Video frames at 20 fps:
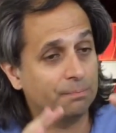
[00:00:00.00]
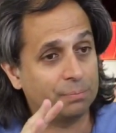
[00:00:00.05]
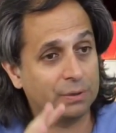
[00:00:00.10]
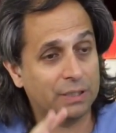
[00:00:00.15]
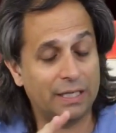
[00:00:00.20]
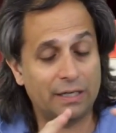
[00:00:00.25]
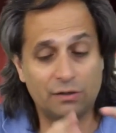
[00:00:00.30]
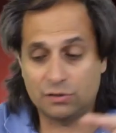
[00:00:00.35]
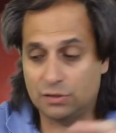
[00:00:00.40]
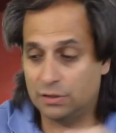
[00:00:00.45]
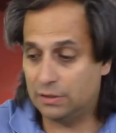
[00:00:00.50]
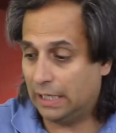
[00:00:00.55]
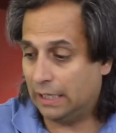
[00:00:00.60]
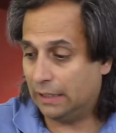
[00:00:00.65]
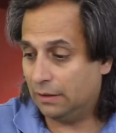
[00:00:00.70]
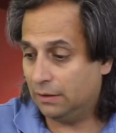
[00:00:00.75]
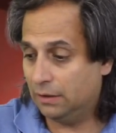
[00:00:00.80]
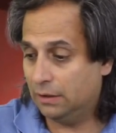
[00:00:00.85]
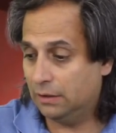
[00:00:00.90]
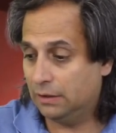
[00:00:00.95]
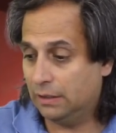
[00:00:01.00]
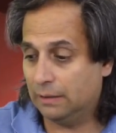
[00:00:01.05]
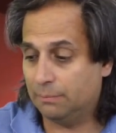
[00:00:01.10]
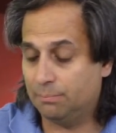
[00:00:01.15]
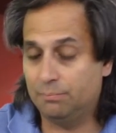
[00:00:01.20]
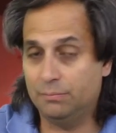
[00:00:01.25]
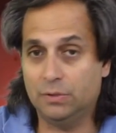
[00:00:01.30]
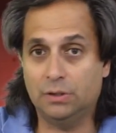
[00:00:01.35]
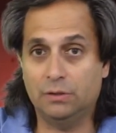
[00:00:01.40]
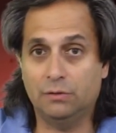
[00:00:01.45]
players in that
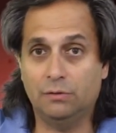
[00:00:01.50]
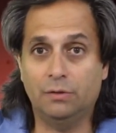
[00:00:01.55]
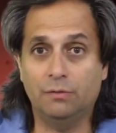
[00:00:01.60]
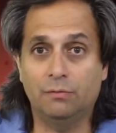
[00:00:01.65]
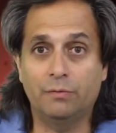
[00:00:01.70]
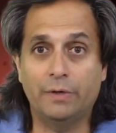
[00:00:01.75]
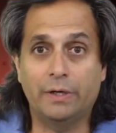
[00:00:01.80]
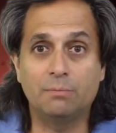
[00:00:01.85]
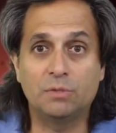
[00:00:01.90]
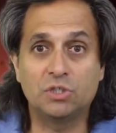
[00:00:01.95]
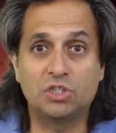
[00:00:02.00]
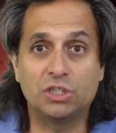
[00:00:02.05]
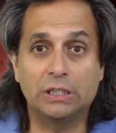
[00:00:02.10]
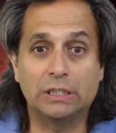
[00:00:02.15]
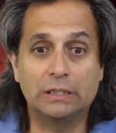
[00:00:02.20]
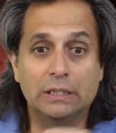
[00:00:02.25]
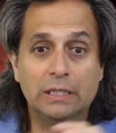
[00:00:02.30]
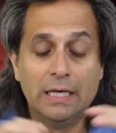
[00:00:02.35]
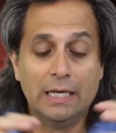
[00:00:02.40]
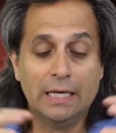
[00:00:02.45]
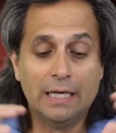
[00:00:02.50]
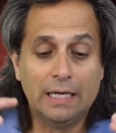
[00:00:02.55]
the Red Machine.